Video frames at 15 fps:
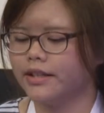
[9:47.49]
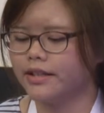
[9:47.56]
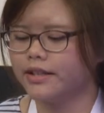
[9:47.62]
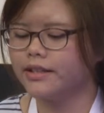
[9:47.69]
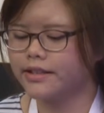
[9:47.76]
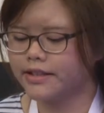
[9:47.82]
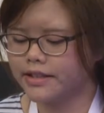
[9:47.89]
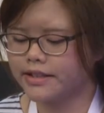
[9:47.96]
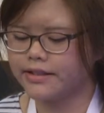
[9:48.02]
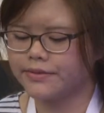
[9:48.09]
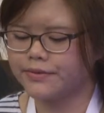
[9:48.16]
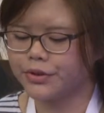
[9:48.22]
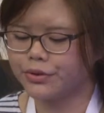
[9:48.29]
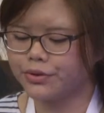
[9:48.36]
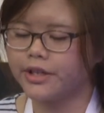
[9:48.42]
courteous
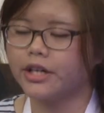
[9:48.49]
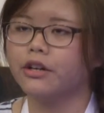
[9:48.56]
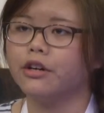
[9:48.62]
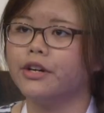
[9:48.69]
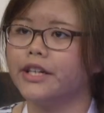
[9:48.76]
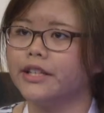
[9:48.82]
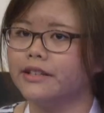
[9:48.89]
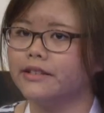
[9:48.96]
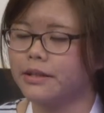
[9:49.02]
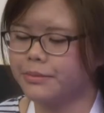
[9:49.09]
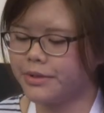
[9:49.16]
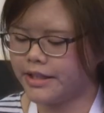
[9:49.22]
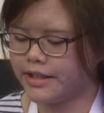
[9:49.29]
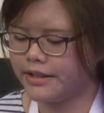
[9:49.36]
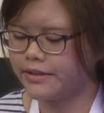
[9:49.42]
even though they're correcting
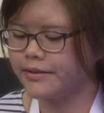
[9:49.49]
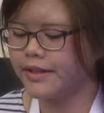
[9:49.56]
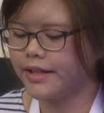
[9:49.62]
somebody.